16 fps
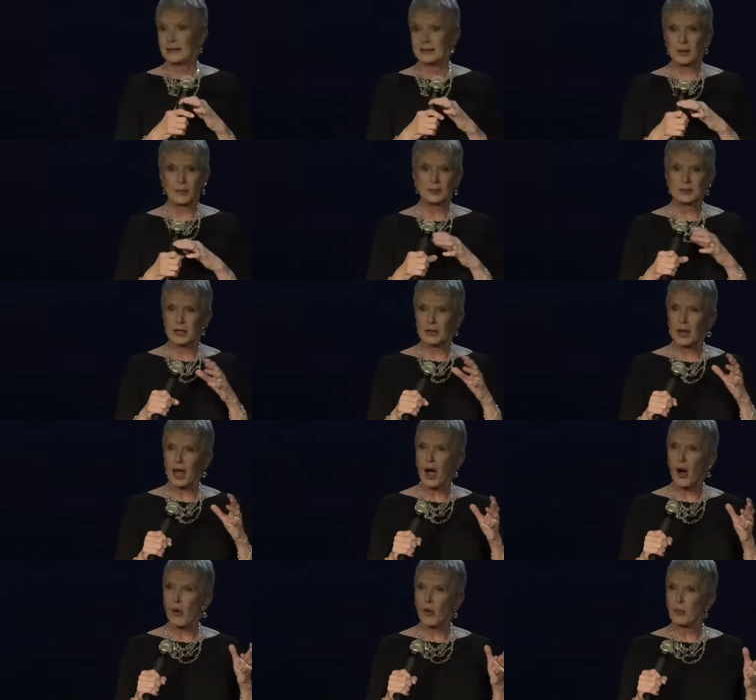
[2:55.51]
There was a
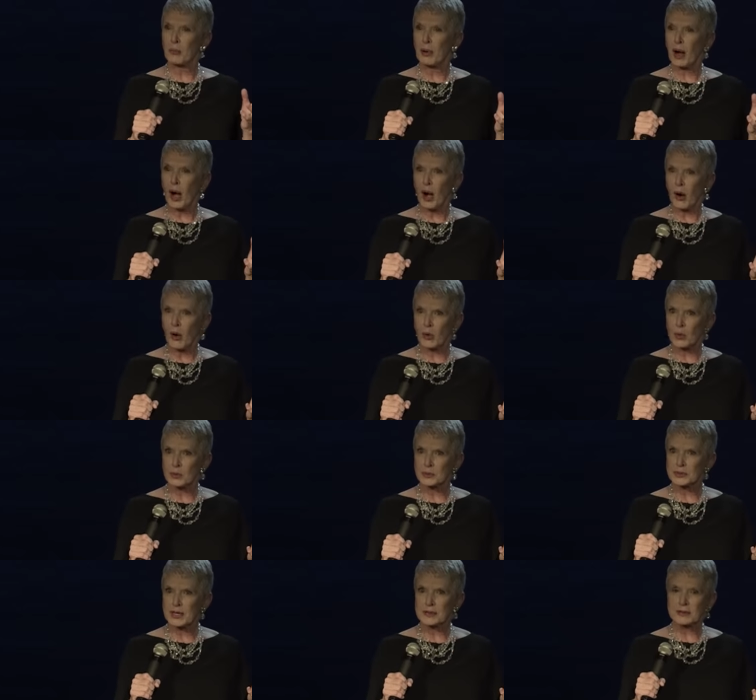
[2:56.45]
long
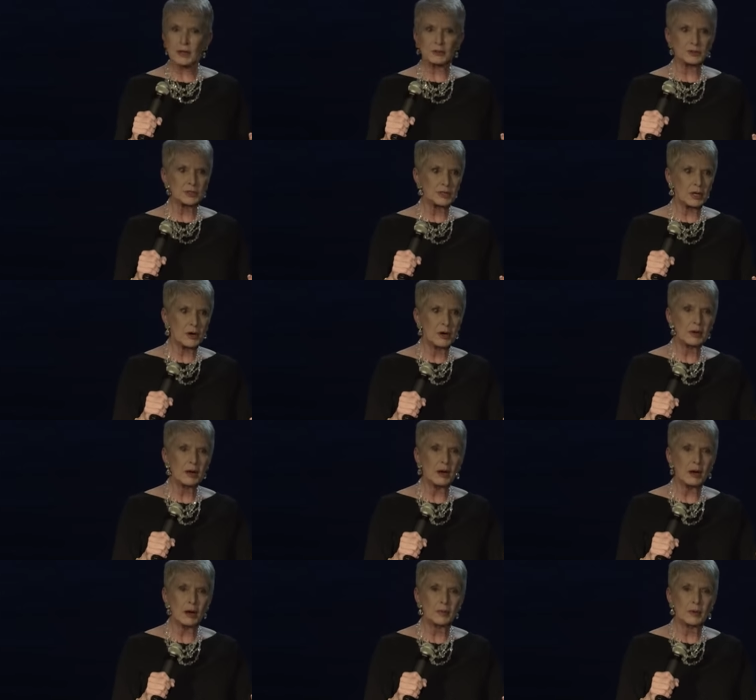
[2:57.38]
pause. I thought she'd hung
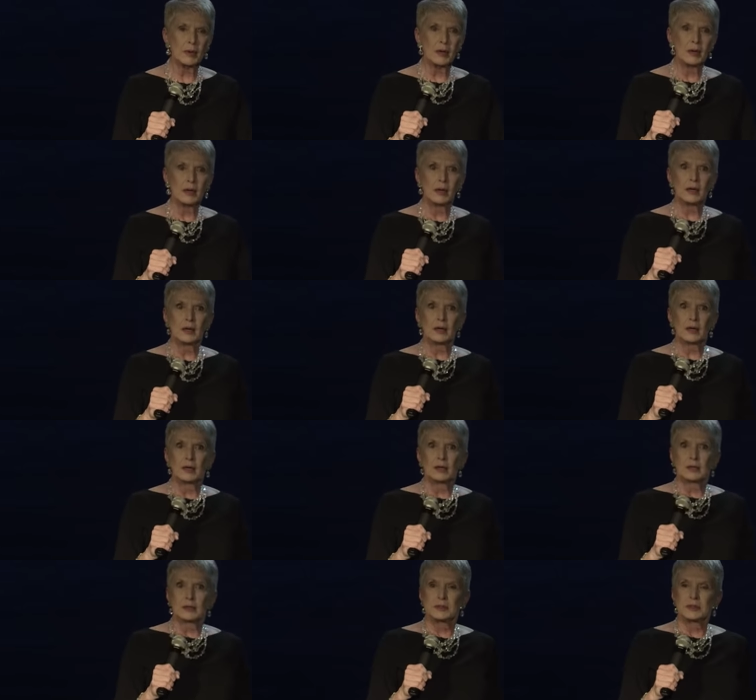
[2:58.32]
up.
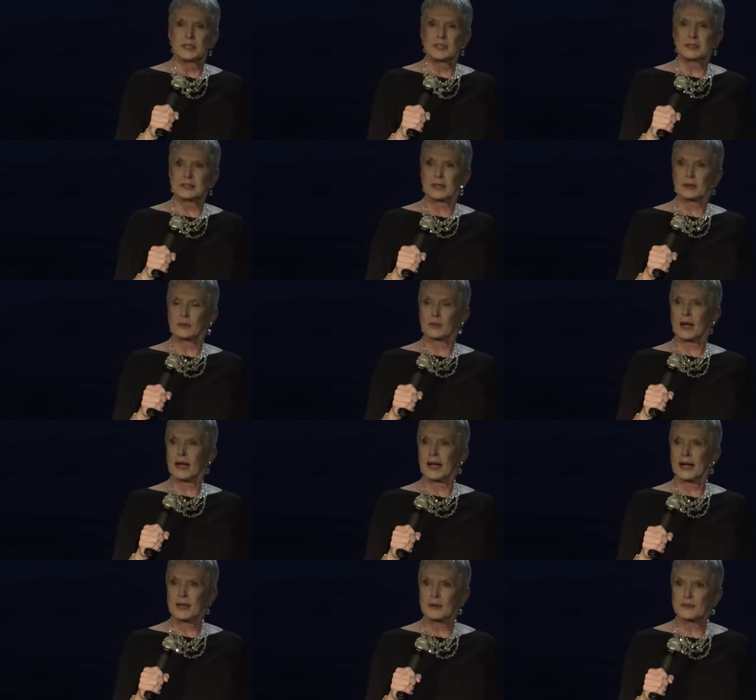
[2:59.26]
She said,
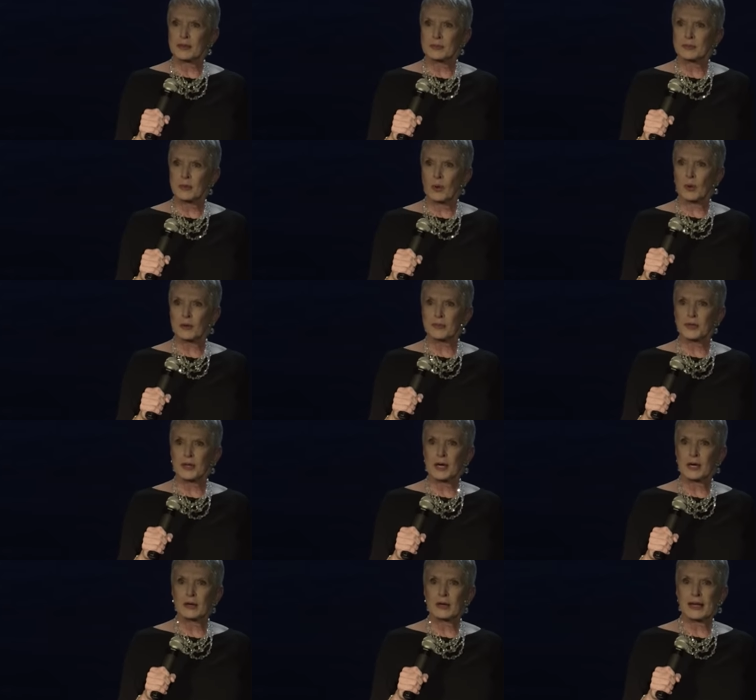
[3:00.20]
ride from North
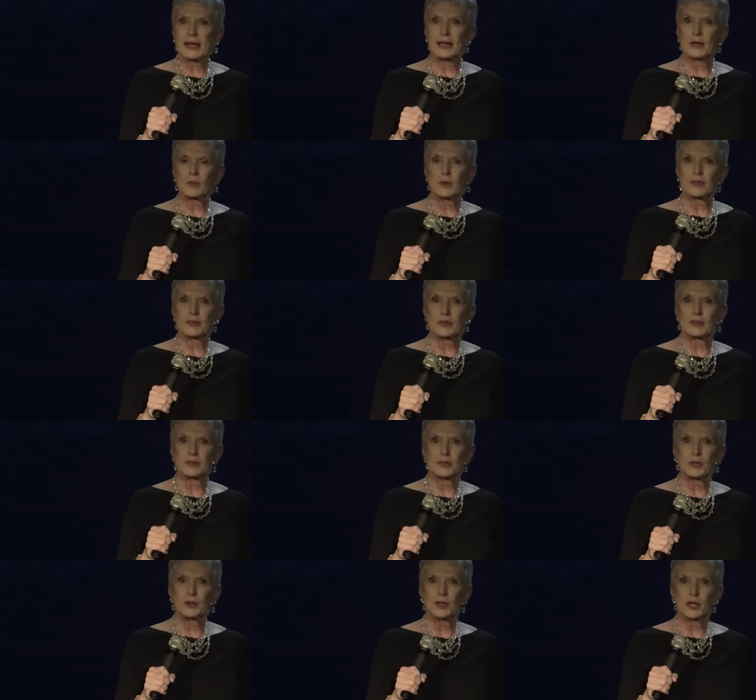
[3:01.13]
Carolina with a
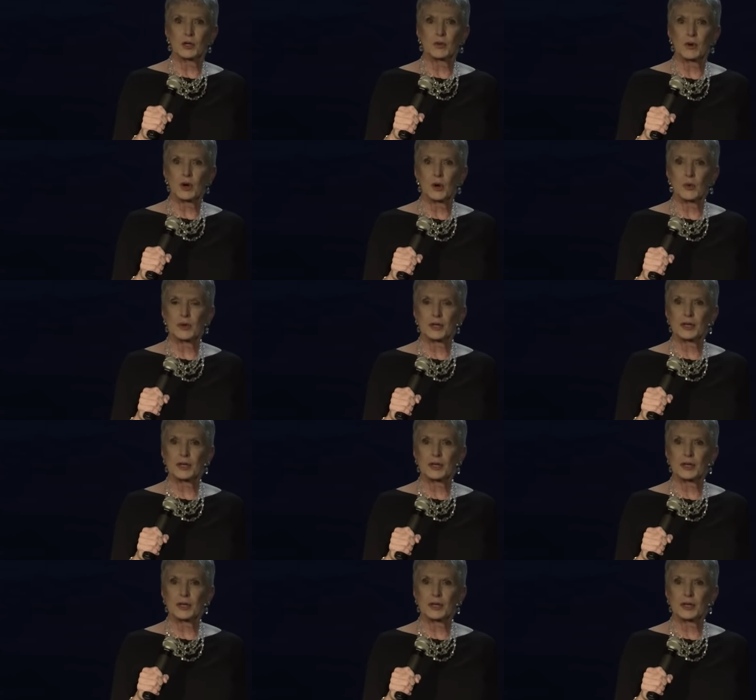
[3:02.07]
2-year-old to